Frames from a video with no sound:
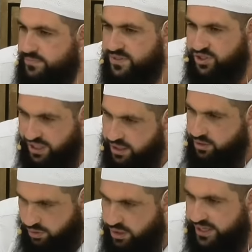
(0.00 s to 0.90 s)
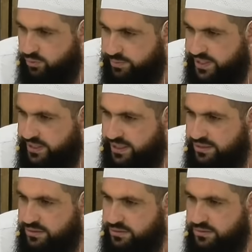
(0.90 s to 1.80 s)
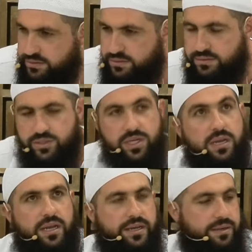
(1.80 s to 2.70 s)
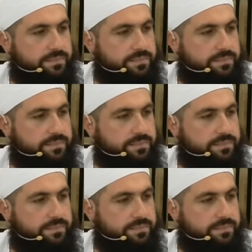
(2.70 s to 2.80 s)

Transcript: Inshallah, you all like women, yeah? Inshallah, Ya Rab.